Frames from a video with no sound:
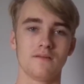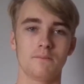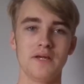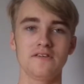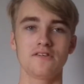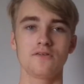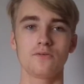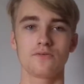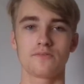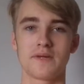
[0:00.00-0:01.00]

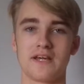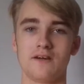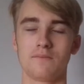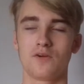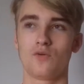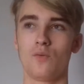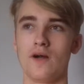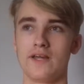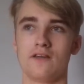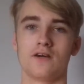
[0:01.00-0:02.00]
pistols become
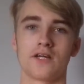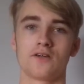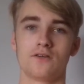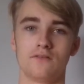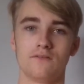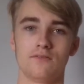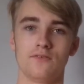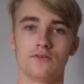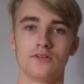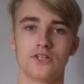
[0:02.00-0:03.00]
quite an icon
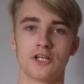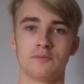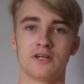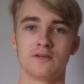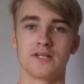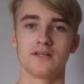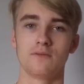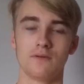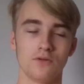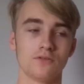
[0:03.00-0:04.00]
for the German army.
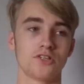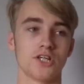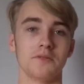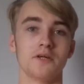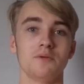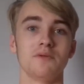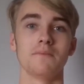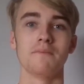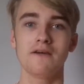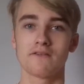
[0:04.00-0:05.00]
Well, not the German army, but the
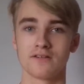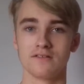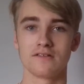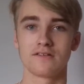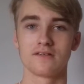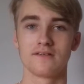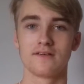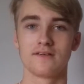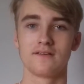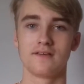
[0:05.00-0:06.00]
Americans.
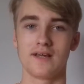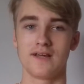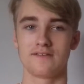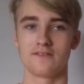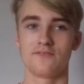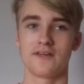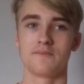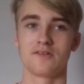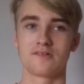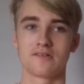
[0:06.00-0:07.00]
As the
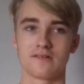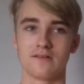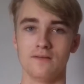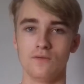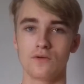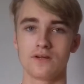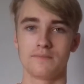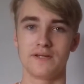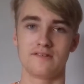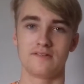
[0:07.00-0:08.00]
famous Luger
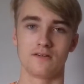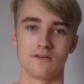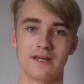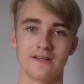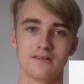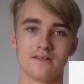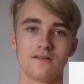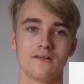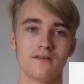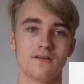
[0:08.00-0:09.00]
P08
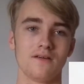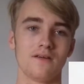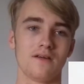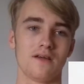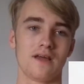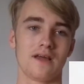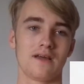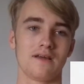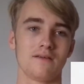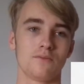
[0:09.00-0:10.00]

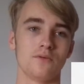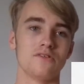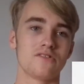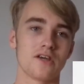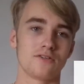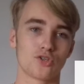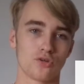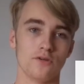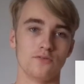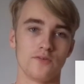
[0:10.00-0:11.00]
was a
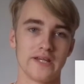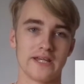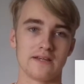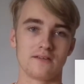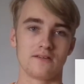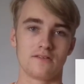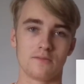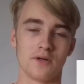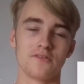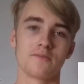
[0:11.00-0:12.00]
trophy
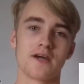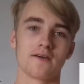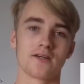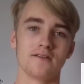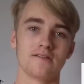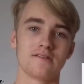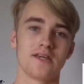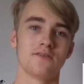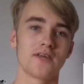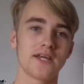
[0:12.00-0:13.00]
to most Americans.
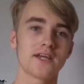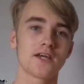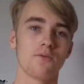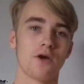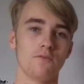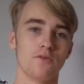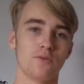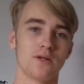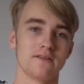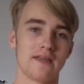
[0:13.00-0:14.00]
If they could go home with
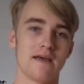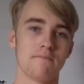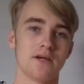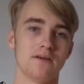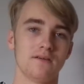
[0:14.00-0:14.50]
one of them,